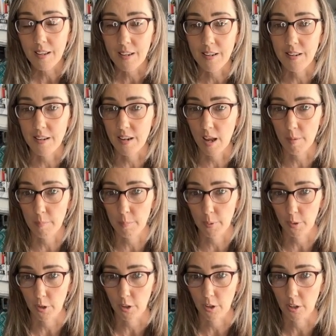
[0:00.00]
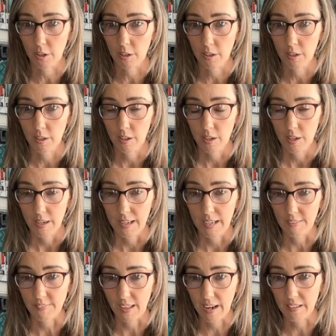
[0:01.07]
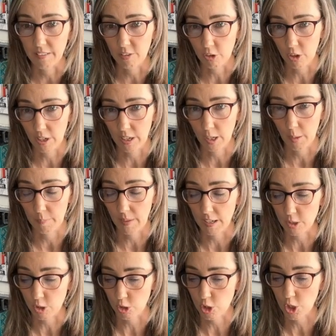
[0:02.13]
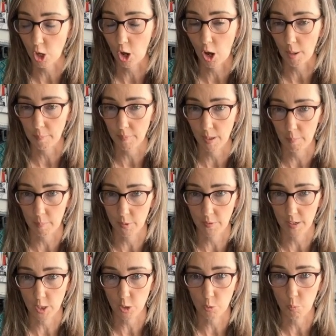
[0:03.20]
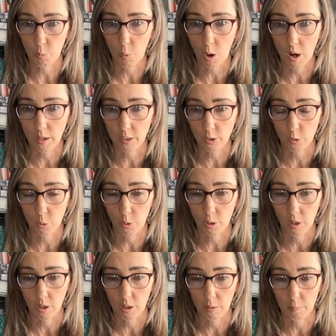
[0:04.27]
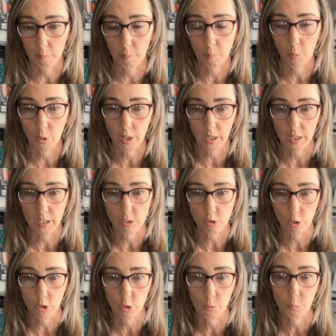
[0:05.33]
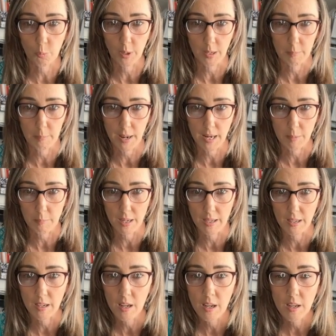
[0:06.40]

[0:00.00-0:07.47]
number. If that is your income, that's your top number that you want your mortgage or your rent payment